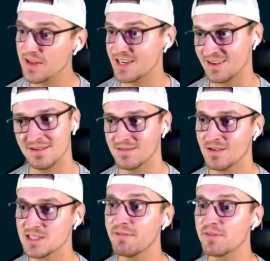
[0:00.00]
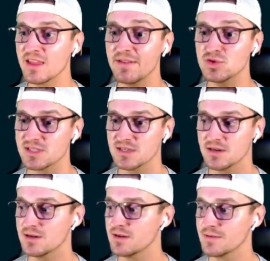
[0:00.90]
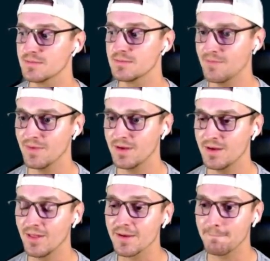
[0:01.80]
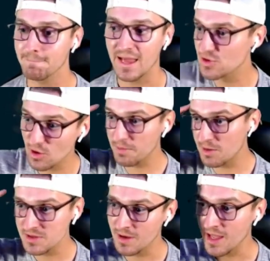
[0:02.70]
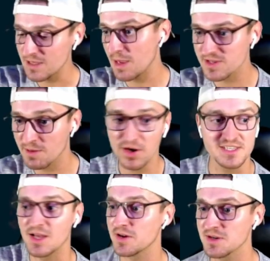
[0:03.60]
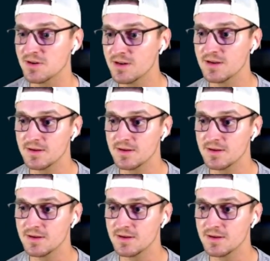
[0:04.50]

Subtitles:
against the super effective Zen Headbutt from Metagross. After defeating